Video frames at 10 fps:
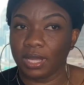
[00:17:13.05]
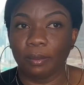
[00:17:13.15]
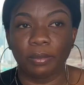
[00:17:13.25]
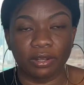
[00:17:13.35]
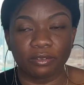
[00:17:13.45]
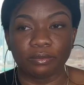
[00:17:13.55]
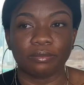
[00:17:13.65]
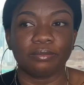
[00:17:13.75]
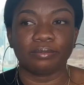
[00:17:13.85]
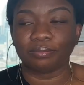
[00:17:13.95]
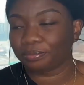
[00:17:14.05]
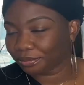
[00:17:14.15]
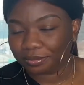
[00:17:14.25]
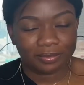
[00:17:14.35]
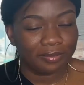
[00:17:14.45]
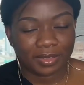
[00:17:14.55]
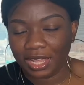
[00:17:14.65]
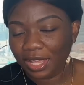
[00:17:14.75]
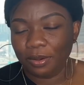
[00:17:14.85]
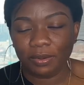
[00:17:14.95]
But
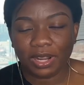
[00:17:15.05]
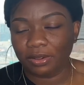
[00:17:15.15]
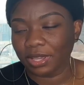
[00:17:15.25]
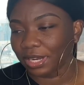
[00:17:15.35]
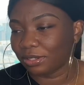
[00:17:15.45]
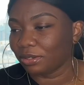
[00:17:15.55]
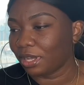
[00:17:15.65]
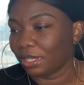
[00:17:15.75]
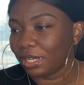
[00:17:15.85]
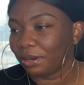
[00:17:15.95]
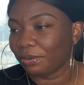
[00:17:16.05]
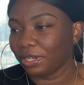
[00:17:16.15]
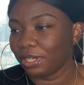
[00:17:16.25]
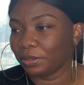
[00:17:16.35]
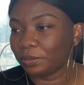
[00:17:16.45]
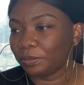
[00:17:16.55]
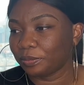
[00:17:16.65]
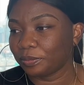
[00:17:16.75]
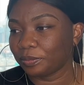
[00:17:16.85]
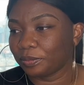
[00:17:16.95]
we're not gonna get into all of that right now.
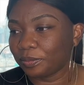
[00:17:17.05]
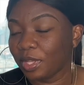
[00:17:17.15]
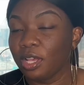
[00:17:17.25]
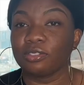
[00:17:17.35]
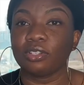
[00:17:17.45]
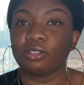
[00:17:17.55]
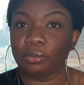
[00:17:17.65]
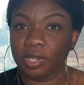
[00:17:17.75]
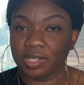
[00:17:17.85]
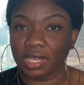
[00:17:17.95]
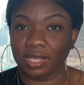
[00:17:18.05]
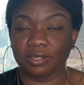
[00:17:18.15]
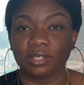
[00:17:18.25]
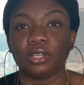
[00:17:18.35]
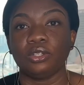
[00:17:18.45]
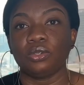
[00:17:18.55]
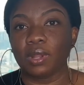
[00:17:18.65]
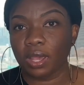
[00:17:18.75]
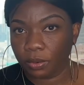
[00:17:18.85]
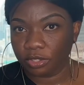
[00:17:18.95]
So the 3 things: do
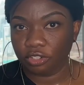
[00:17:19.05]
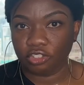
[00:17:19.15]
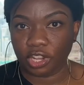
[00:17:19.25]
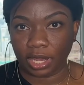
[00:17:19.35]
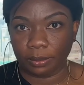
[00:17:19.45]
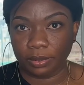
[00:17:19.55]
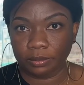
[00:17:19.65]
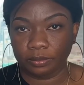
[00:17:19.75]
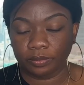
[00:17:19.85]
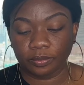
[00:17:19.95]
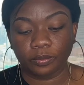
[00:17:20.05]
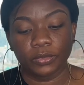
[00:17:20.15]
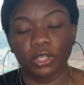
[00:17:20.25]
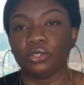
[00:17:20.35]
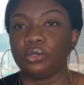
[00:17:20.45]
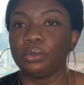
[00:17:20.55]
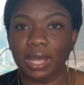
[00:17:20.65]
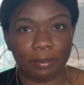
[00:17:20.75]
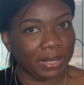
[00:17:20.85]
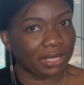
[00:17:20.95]
not quit your job, do
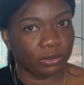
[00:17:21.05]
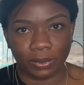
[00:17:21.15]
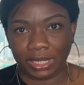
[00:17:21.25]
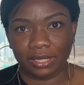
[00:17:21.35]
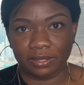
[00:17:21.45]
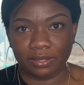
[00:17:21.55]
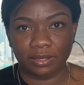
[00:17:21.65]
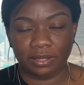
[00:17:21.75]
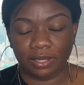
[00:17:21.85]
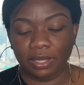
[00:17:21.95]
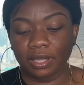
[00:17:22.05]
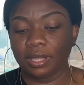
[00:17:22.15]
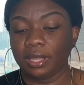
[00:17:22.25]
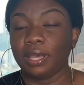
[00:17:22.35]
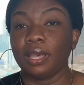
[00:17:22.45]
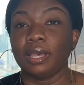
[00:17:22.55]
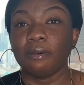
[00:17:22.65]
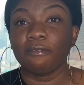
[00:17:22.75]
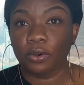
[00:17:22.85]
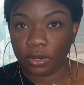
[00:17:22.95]
not make the wigs,
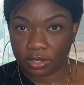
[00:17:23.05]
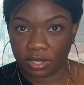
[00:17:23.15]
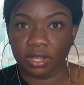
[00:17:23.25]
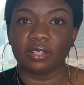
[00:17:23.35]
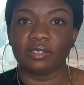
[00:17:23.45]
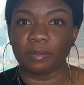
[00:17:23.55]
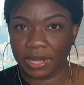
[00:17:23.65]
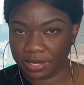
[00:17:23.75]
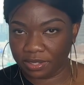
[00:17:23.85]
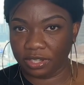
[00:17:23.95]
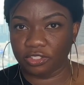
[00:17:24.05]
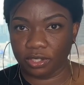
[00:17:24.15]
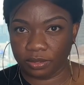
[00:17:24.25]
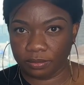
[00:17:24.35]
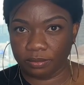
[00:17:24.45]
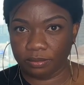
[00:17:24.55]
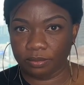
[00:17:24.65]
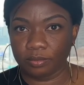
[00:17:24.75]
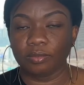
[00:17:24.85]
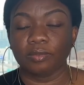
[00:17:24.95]
focus on customization,
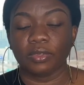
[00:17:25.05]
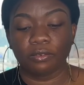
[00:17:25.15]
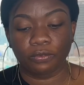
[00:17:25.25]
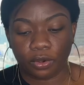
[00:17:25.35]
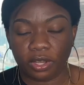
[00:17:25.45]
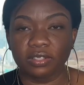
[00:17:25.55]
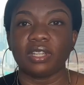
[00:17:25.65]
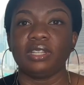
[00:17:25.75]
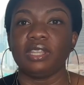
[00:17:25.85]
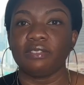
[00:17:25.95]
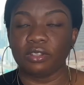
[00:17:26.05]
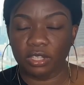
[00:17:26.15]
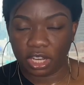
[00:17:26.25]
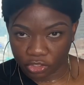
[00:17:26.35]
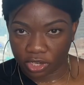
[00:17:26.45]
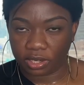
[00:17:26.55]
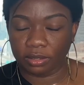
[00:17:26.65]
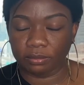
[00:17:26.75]
focus on niching.